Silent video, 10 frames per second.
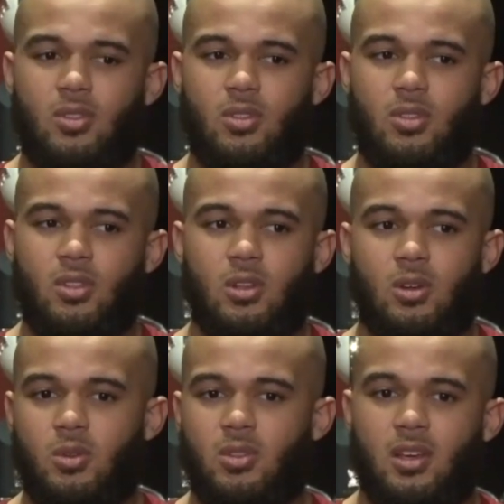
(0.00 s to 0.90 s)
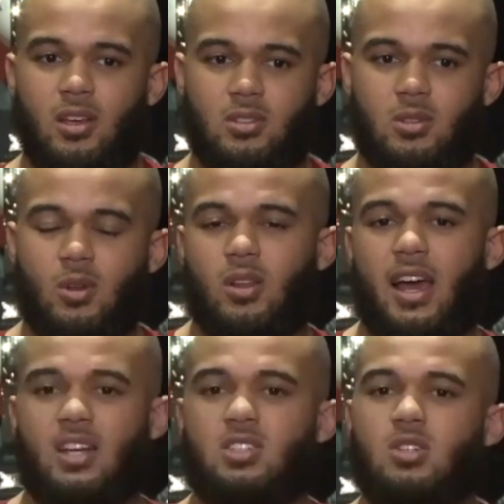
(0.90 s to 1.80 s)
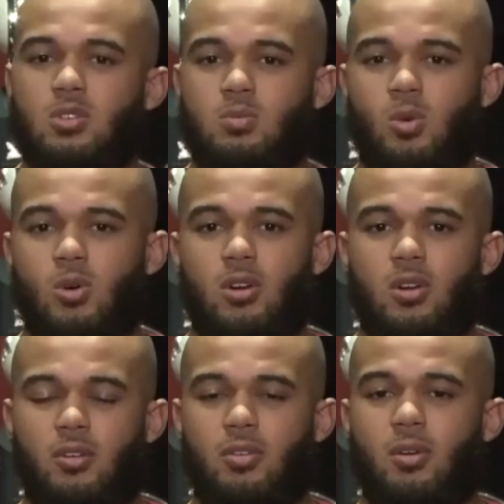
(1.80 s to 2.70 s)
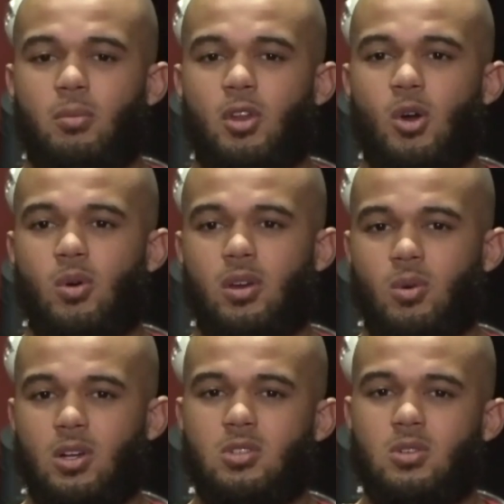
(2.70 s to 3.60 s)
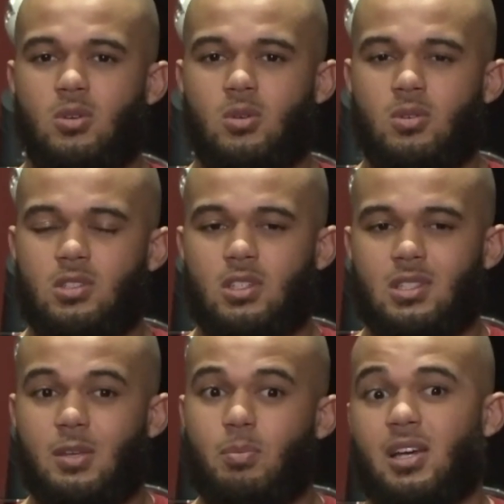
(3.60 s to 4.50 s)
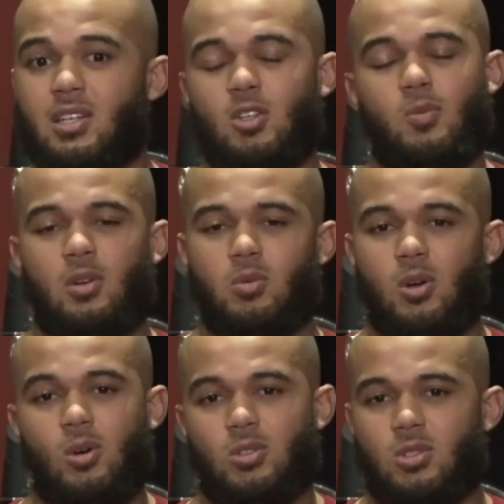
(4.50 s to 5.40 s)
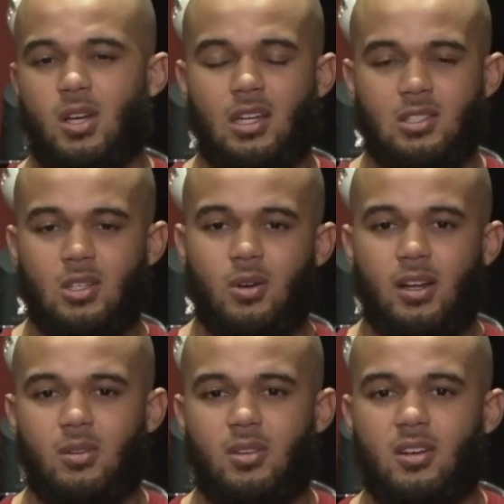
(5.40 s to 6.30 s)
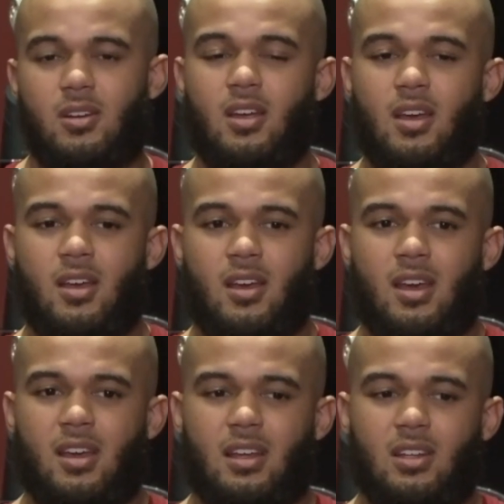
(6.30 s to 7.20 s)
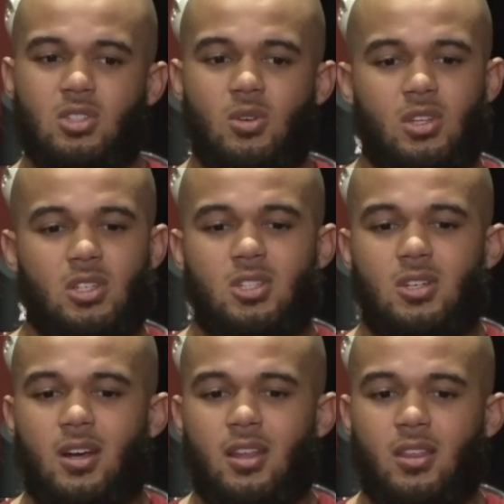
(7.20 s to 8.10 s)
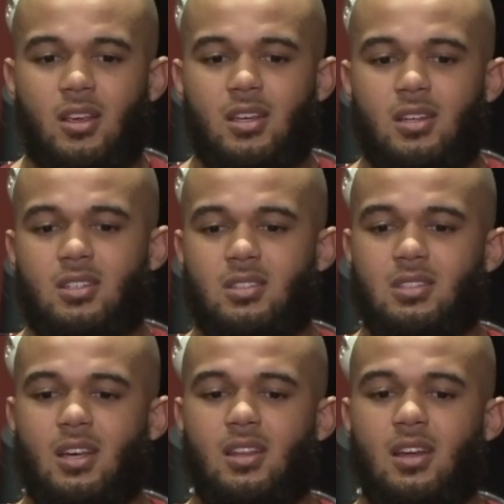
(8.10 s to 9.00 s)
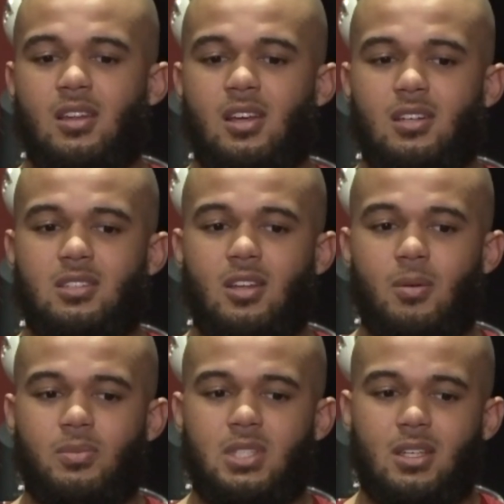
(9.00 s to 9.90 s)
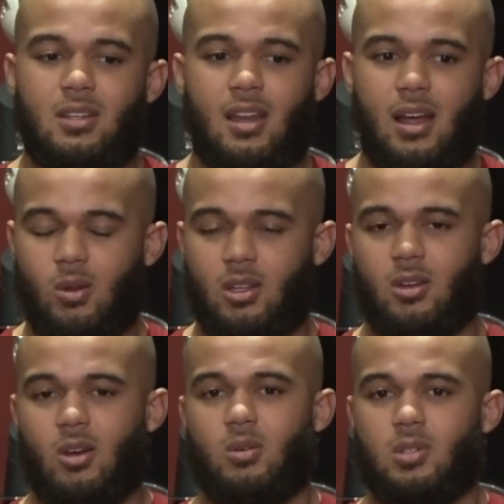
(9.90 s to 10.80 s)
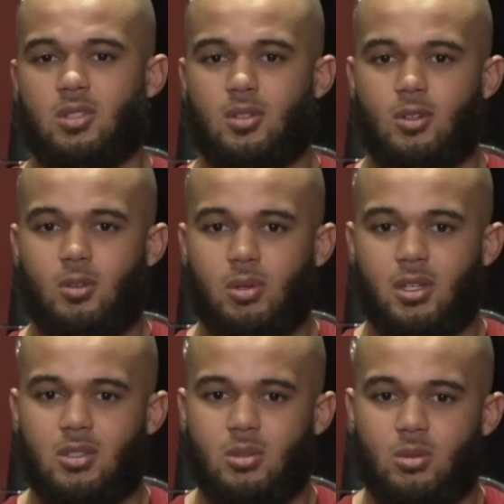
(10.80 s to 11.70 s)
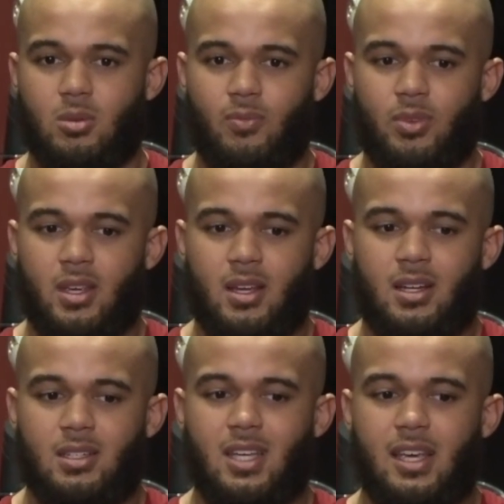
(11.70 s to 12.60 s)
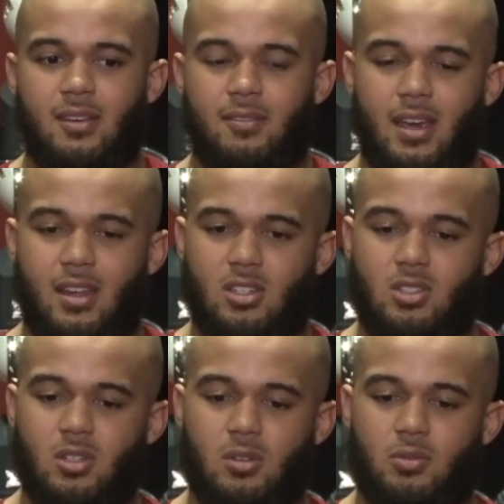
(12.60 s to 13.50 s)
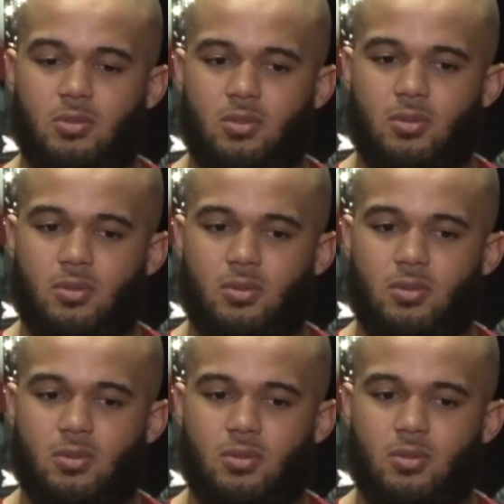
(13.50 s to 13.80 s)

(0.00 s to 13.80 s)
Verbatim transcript: the little things. You know, last year was more of him knowing what to do since he played so many roles. You guys saw it out there. And so this year, I think he needs to take that next step to not only know what to do, but to take advantage of